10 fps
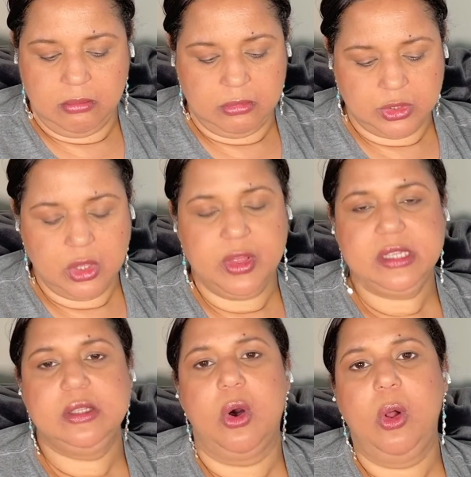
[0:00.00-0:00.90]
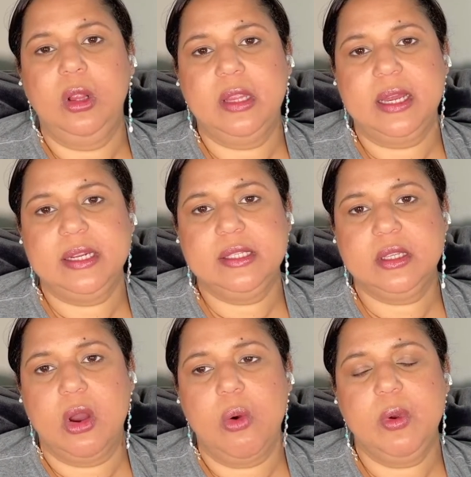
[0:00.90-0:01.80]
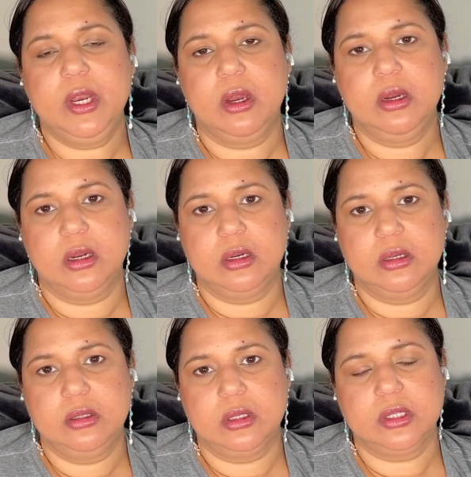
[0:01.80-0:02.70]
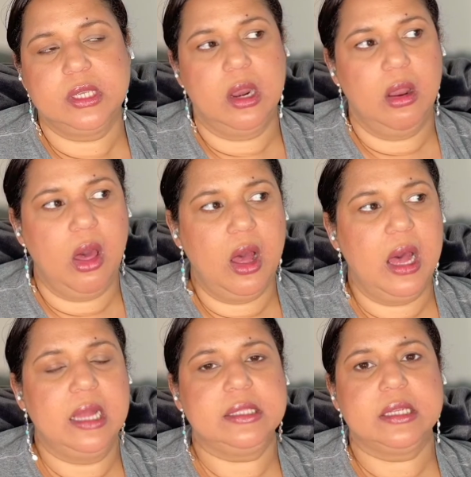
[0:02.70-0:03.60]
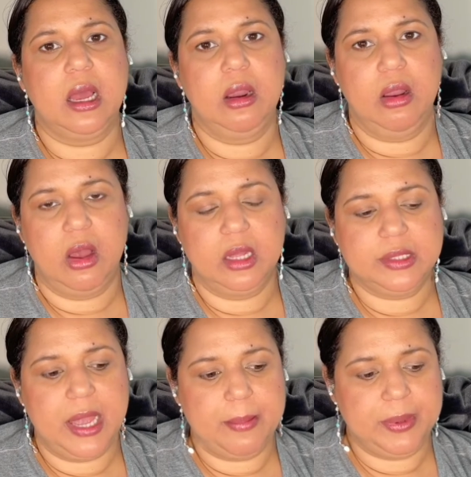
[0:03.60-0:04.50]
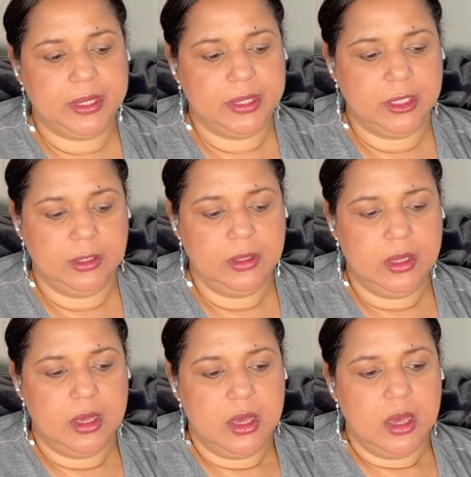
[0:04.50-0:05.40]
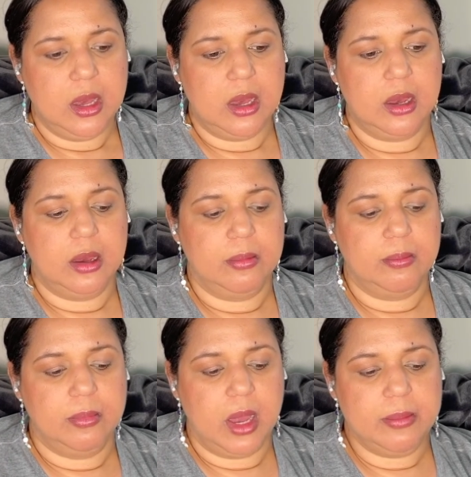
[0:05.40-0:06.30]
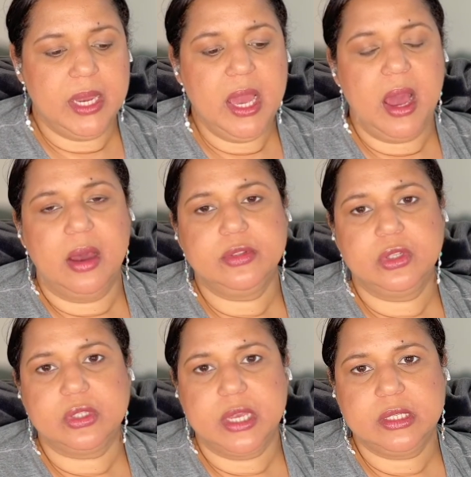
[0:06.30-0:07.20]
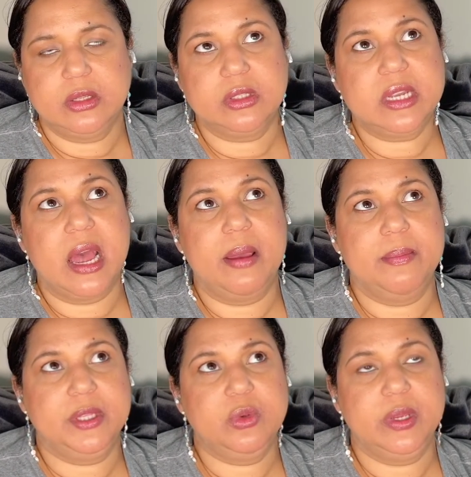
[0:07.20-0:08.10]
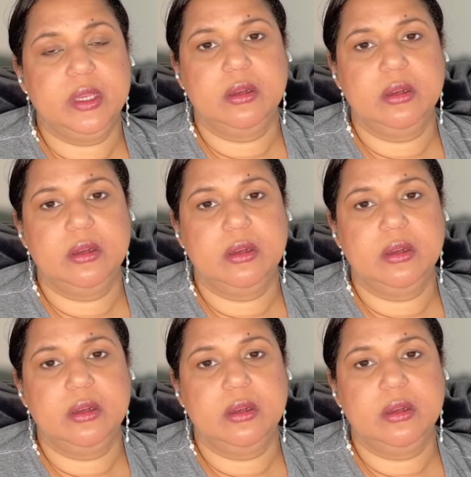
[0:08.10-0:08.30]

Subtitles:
So that's all that is going on. There's a lot happening. I might have to take some time between